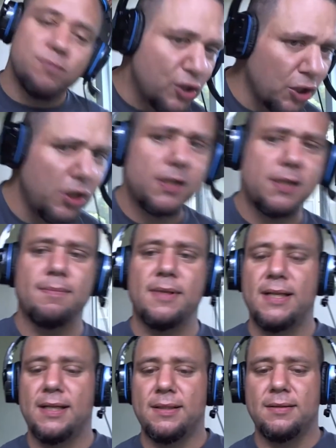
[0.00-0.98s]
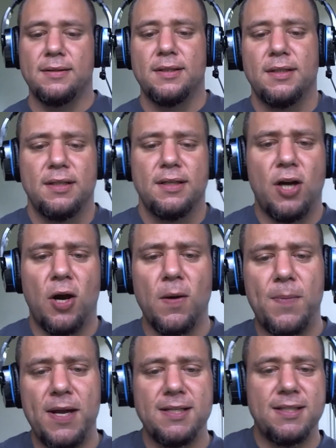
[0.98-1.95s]
I'm gone, man.
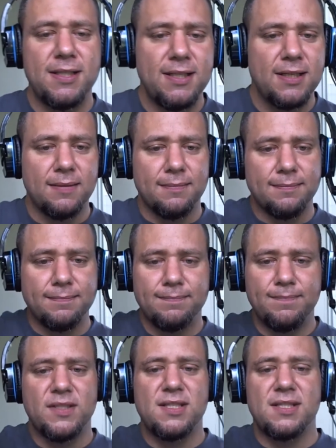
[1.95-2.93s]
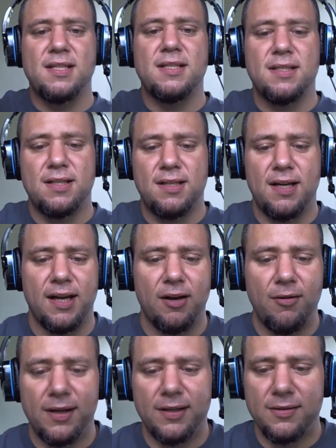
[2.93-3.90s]
Carpe diem. Seize the day.
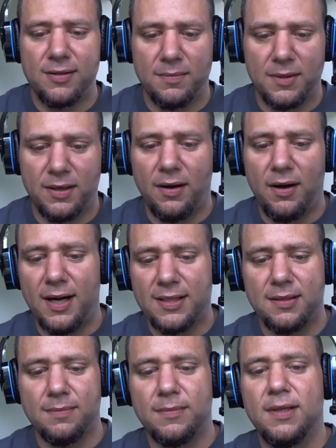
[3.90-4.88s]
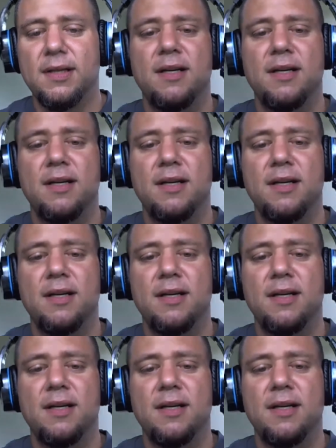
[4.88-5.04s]
Go out and do something awesome.